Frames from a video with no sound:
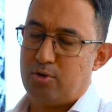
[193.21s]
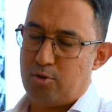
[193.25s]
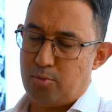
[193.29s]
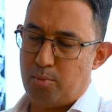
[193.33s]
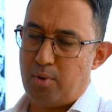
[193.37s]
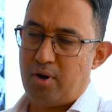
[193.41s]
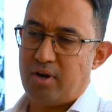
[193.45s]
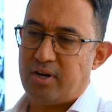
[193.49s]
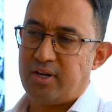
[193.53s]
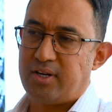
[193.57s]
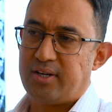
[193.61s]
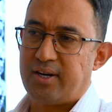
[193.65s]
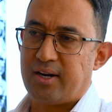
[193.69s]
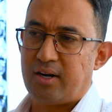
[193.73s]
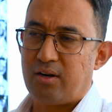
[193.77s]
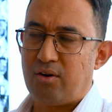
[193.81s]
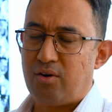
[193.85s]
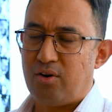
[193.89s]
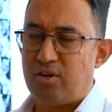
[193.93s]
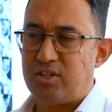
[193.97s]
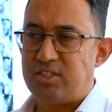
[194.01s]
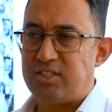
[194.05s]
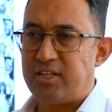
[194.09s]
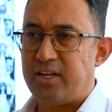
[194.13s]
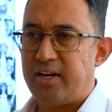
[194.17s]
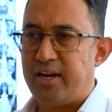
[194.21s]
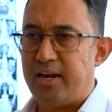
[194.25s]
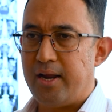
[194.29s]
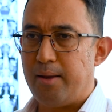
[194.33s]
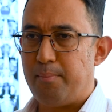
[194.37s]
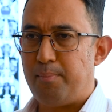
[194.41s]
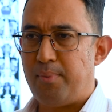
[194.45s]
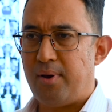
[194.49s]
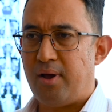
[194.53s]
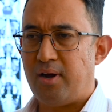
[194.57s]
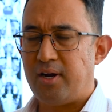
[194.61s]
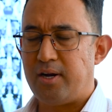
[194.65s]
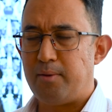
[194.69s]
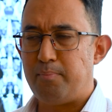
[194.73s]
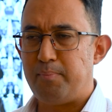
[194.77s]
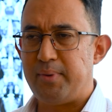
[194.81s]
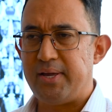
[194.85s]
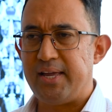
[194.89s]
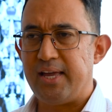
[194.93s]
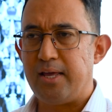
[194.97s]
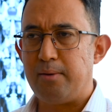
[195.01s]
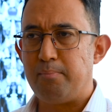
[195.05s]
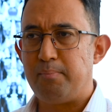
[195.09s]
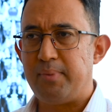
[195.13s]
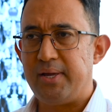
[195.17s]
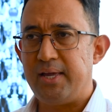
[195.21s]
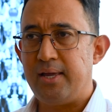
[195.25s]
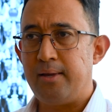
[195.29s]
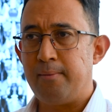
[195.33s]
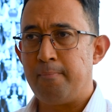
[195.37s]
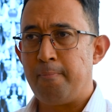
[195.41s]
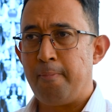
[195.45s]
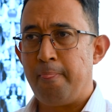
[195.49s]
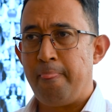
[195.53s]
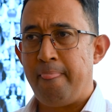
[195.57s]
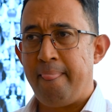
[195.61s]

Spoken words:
robotic technology in Nepal in B&B.